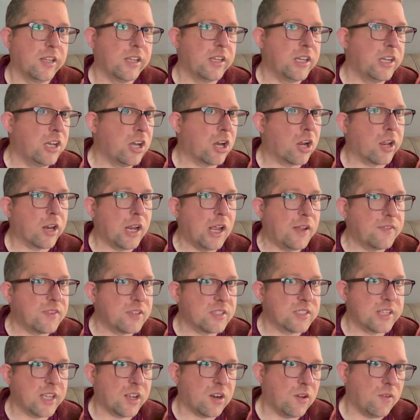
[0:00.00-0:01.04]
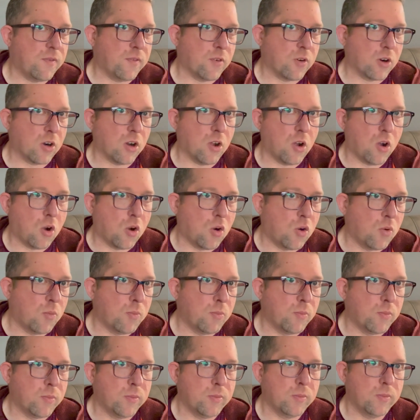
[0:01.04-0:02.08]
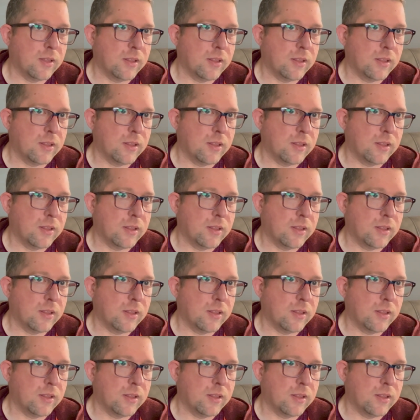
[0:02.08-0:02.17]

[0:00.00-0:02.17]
you're gonna have to settle for a home